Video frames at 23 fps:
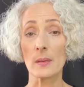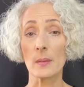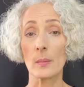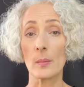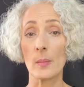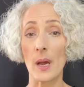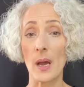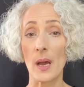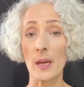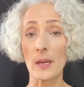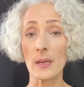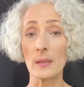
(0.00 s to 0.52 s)

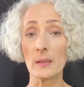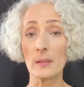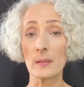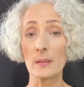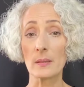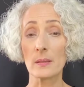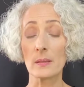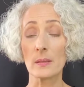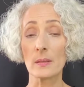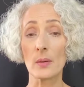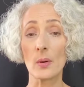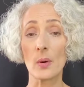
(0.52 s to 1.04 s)
mine
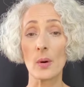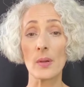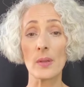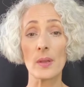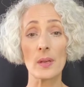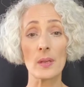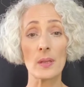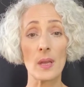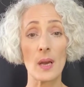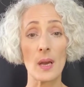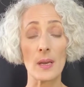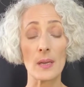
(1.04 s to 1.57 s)
or the
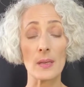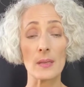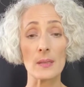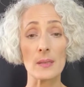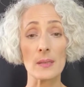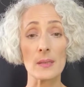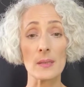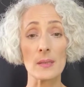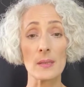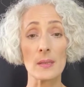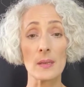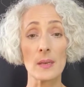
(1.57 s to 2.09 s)

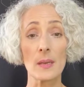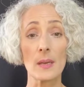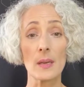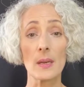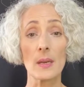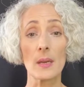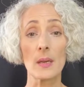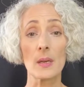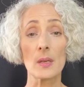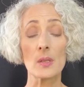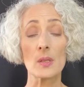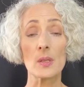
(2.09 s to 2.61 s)
client's?
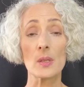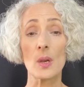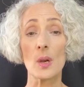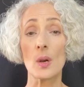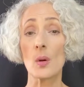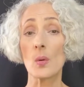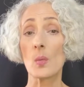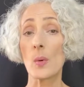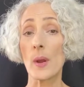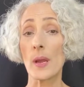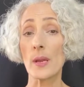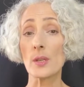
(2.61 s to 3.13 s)
So
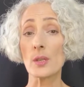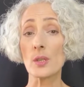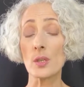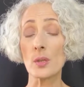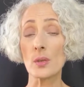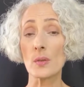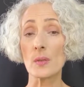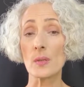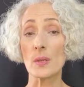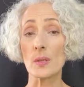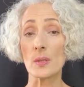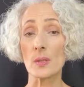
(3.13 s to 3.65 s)
when
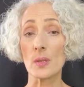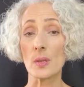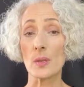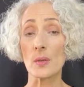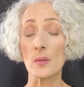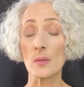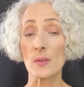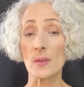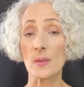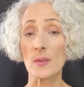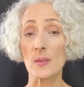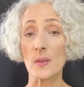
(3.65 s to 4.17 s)
choosing to
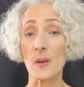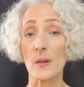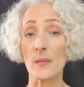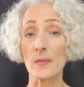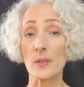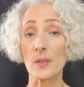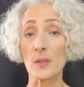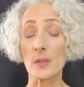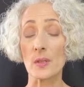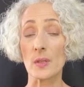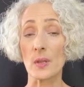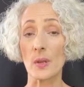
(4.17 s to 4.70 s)
use a
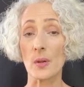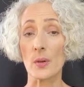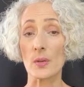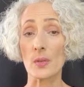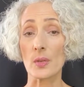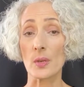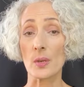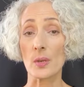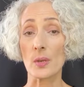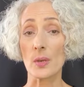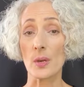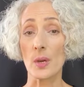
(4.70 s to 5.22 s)

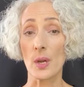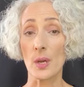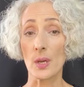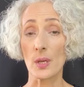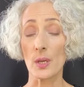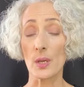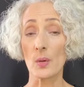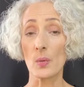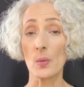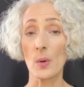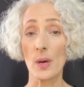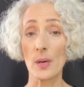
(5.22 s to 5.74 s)
self-disclosure,
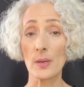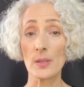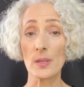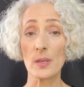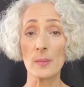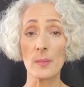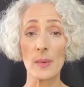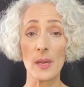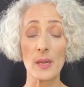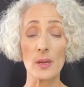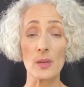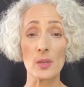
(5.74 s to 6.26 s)
you want to
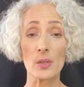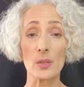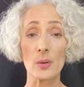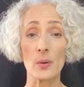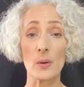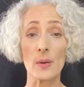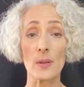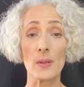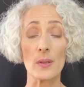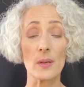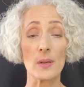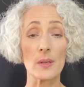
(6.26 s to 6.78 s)
make
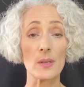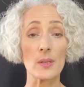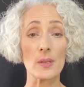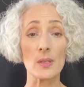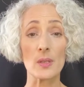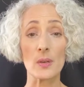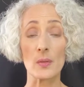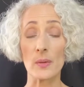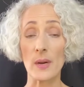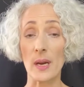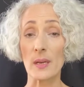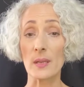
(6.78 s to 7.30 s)
sure that it's
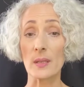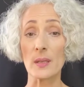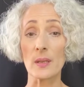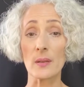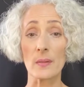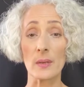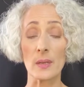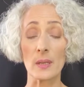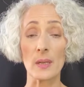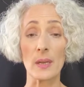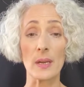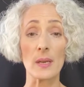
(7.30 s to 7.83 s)
directly
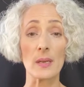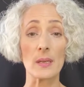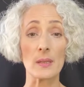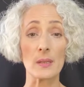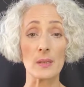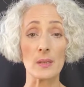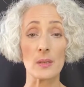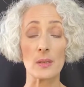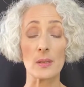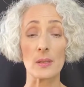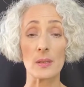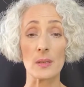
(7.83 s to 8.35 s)
related
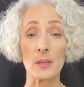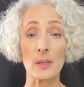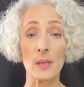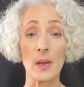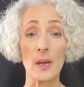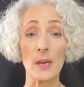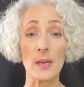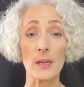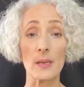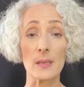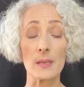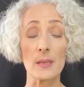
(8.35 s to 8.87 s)
to the
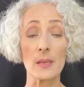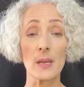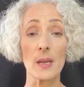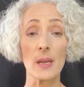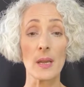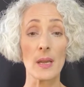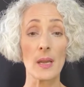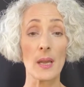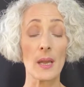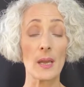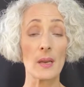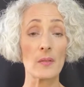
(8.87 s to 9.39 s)
client,
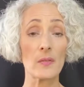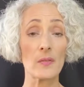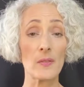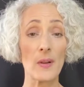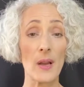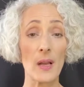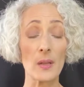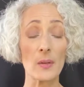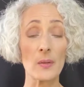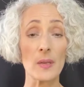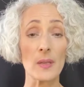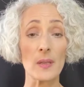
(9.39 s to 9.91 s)
and
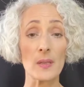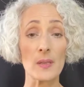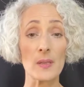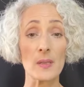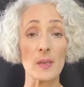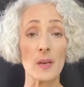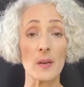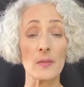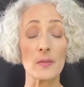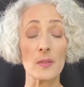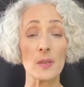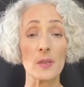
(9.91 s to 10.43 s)
following the
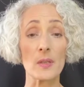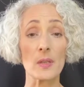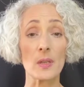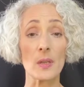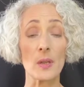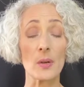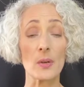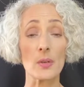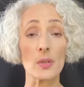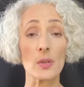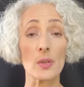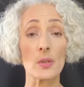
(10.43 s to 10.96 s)

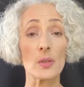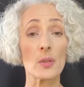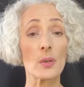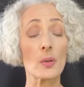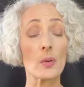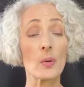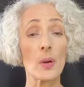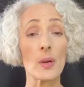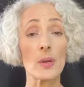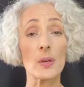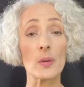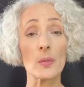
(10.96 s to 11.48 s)
self-disclosure, you're
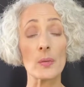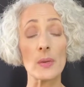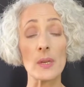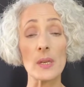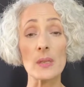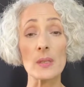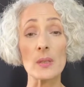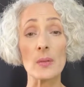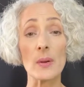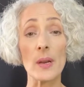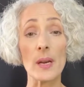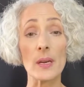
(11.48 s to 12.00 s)
going to
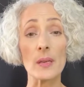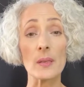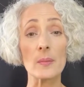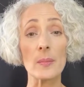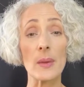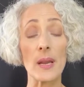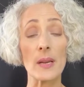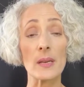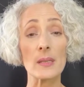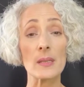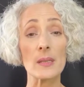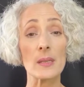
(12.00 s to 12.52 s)
redirect
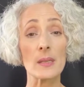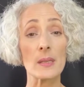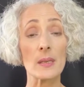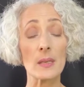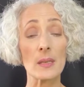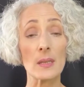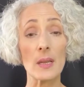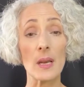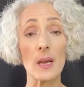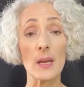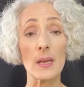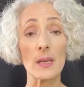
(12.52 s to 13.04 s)
back to the
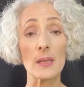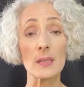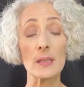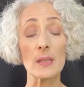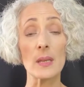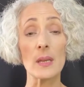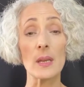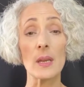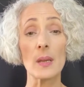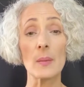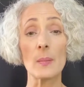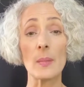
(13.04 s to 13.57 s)
client,
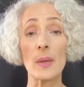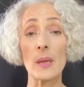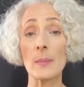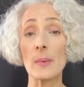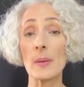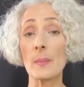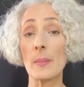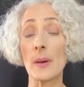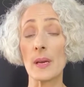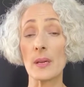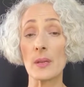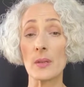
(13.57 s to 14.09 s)
maybe
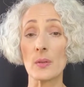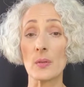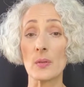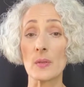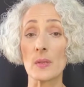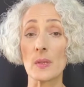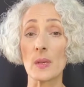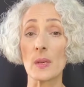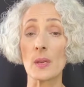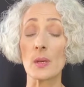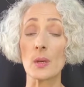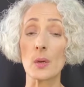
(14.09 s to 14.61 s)
by
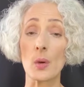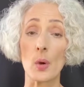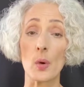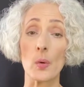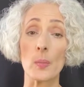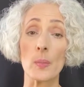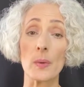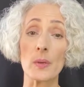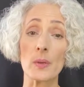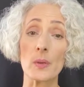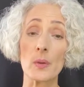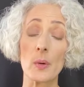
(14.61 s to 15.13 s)
using an
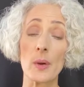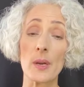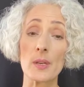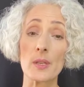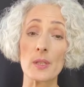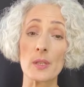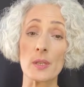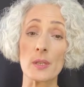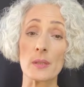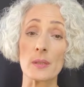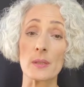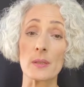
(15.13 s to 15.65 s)
open
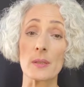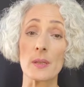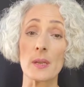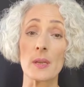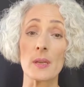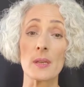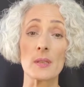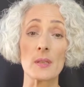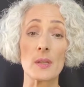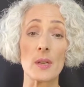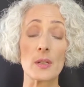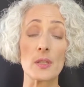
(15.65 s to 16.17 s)
question,
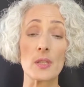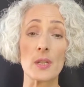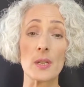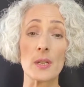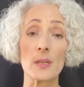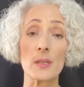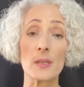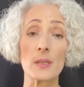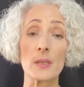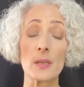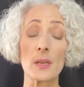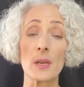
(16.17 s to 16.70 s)
such
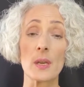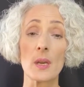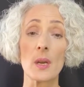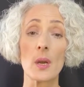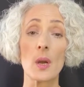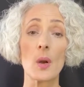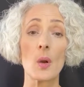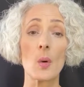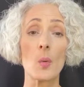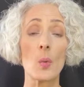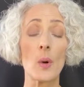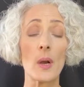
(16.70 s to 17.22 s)
as,
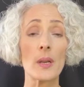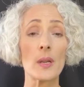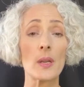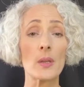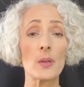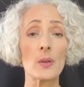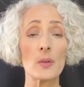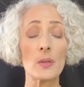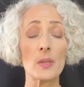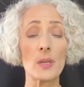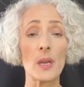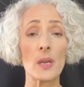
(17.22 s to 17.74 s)
what can
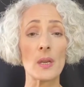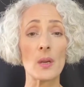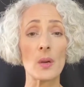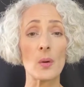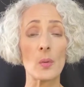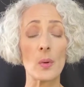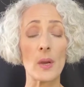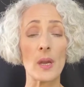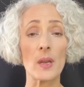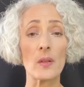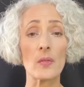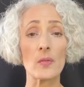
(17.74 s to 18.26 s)
you take
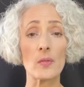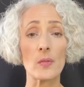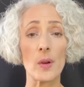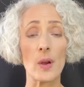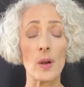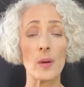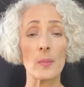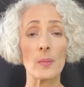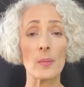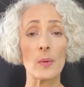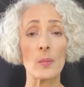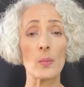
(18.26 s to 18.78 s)
away
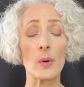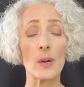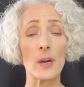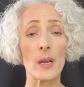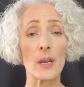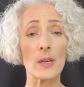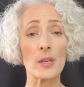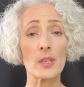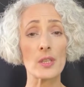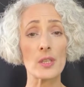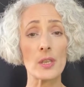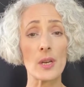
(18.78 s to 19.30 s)
from what
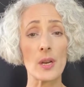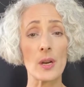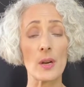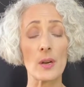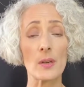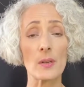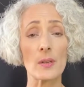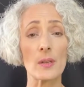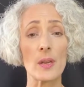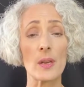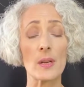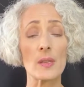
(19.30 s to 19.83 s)
I
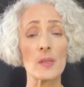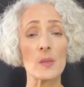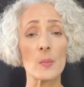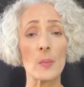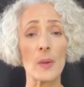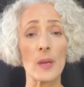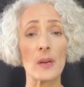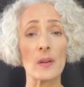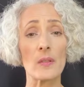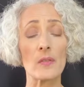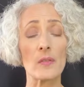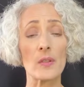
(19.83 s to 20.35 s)
shared that is
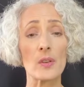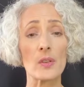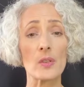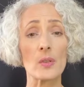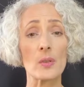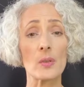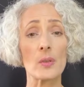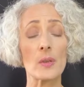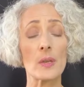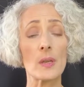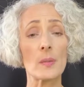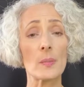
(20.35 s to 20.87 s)

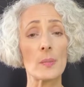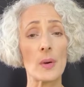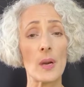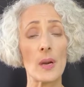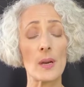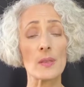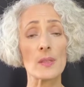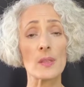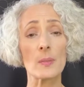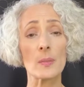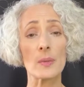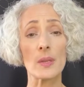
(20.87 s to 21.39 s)
beneficial and
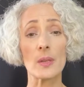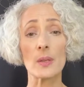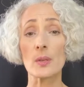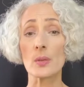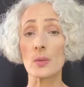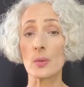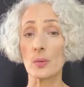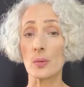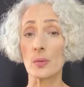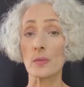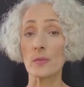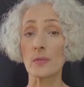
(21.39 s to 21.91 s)
possibly a
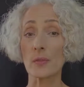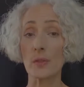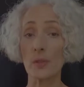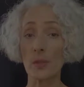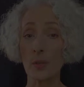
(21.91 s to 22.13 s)
tool for